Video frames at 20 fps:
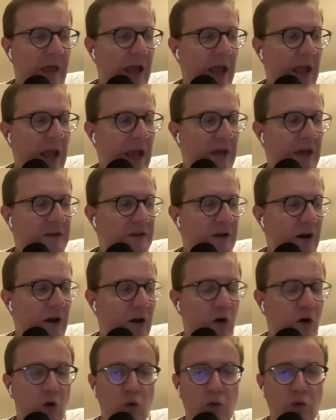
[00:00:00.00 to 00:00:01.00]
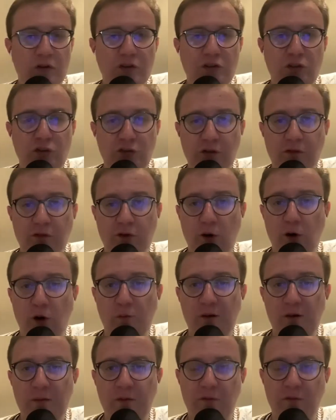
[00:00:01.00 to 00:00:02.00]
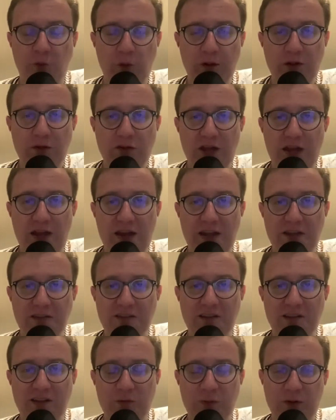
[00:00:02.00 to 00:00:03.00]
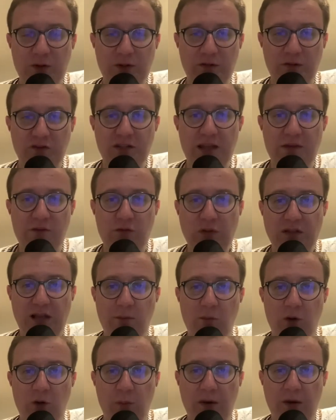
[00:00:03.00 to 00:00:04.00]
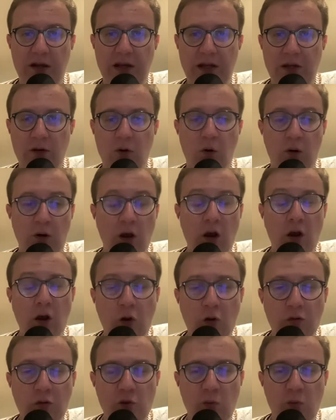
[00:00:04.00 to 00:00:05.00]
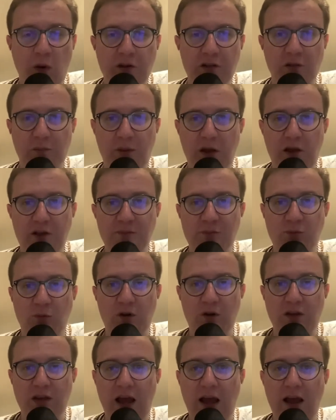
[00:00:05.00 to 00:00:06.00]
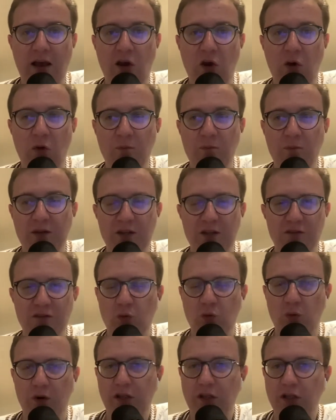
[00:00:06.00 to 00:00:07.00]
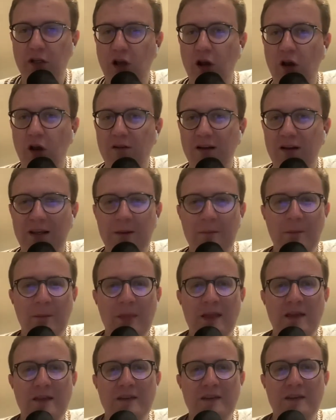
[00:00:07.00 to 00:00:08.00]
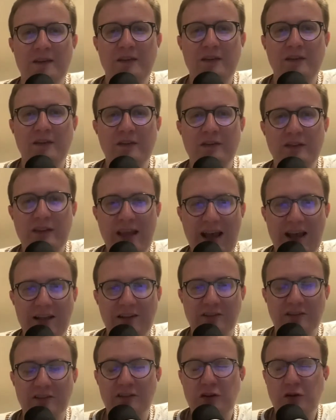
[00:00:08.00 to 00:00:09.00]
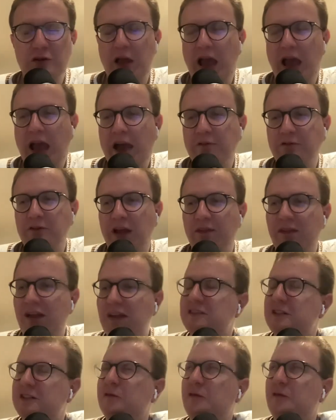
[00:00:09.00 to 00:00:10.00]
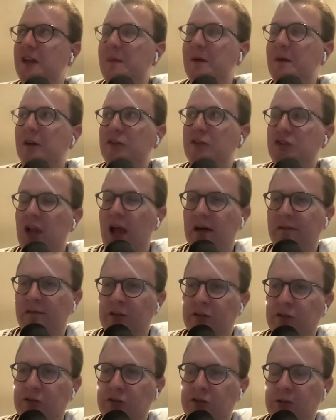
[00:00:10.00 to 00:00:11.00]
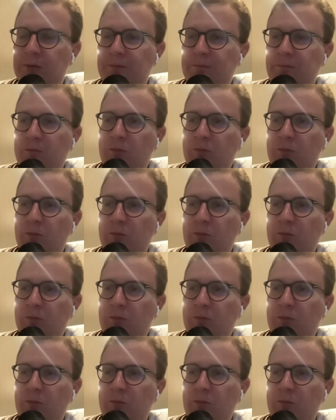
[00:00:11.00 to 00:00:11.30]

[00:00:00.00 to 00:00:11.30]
and oh, you should have called me before you 10x it because we could have saved you a lot more money. Or oh, you want your passport now because you want to go. Like, yes, you have, and that's the fundamental challenge